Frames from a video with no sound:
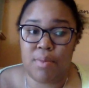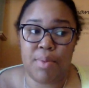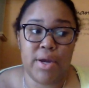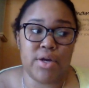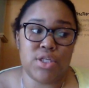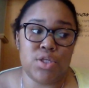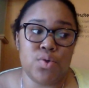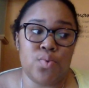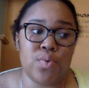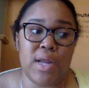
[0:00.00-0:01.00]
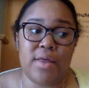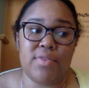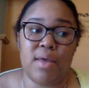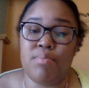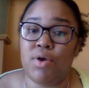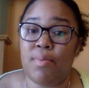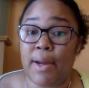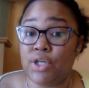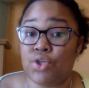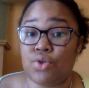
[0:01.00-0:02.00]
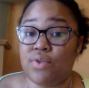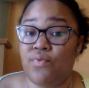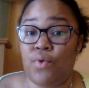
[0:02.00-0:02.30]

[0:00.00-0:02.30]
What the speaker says: compared to when they billed my insurance